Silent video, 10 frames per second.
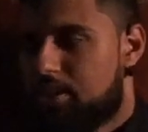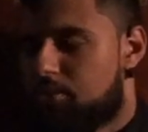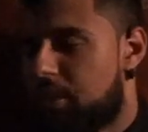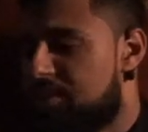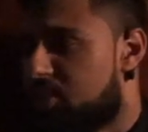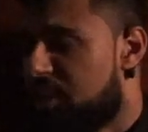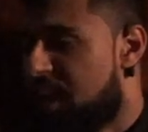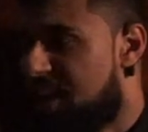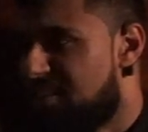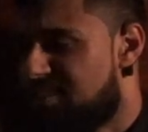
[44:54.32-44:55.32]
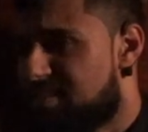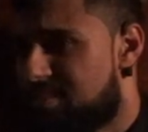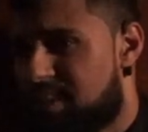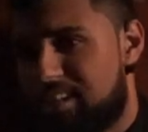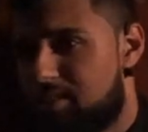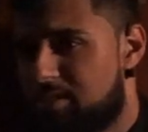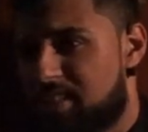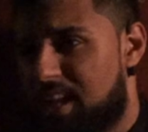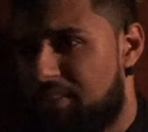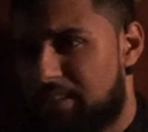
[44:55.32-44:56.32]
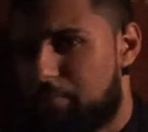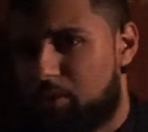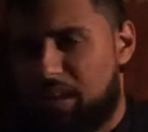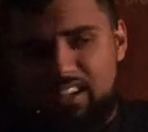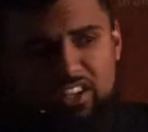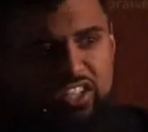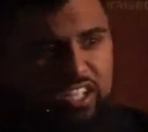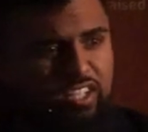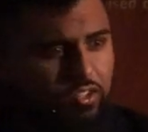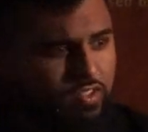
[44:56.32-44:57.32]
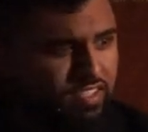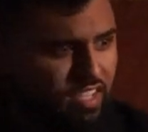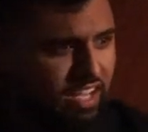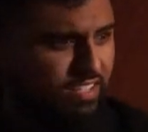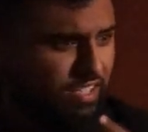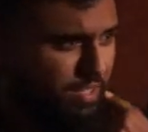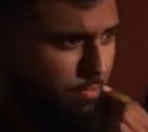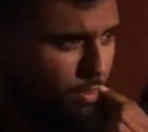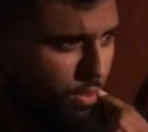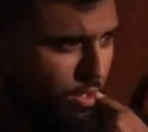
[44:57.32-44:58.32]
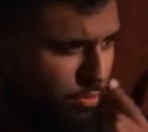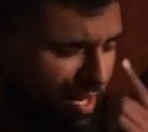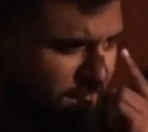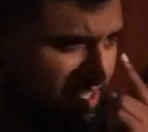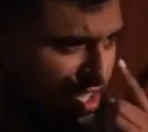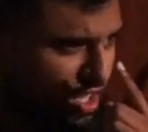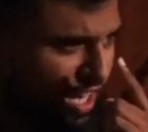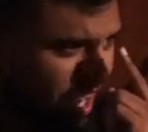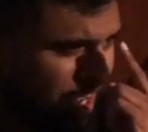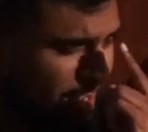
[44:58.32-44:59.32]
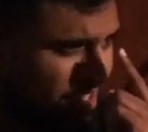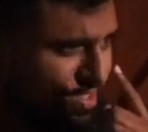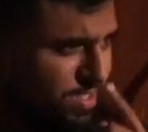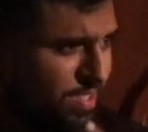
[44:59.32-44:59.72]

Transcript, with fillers: Raise your hands. I don't have any more energy to recite anymore. Raise your hands.